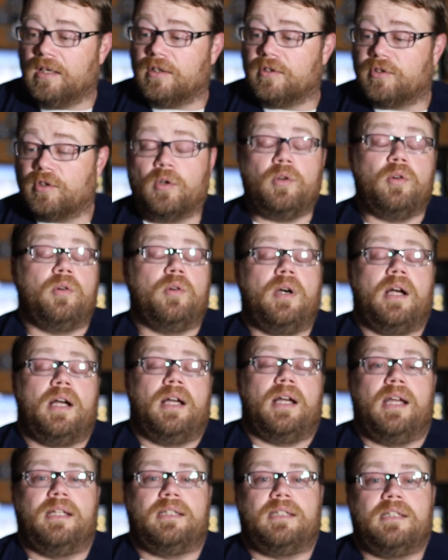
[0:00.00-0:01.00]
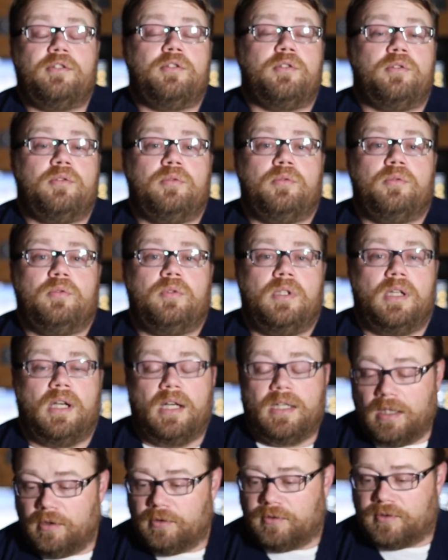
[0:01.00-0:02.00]
So I did do
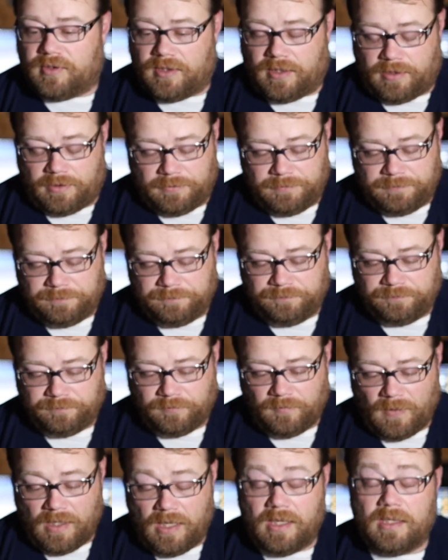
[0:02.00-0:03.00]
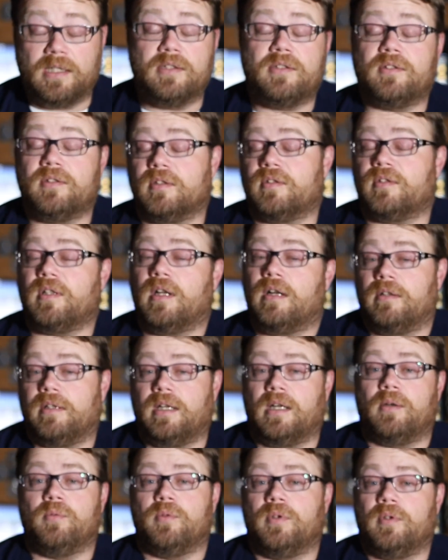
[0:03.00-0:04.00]
another style, and this is the style
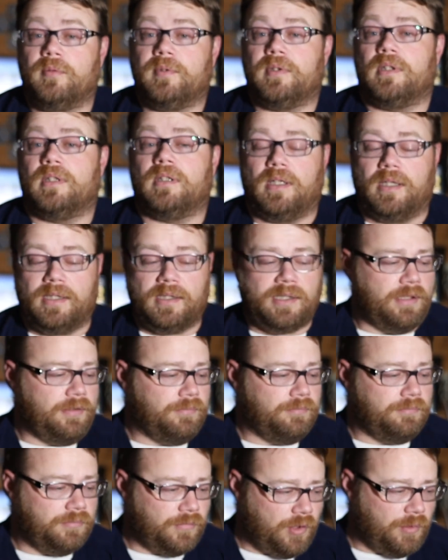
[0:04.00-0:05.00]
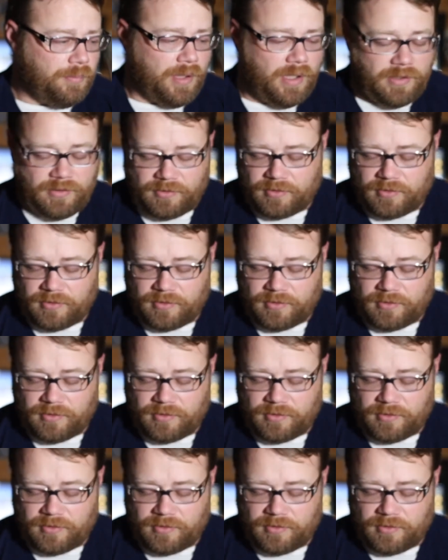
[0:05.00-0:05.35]
that I really like, and you probably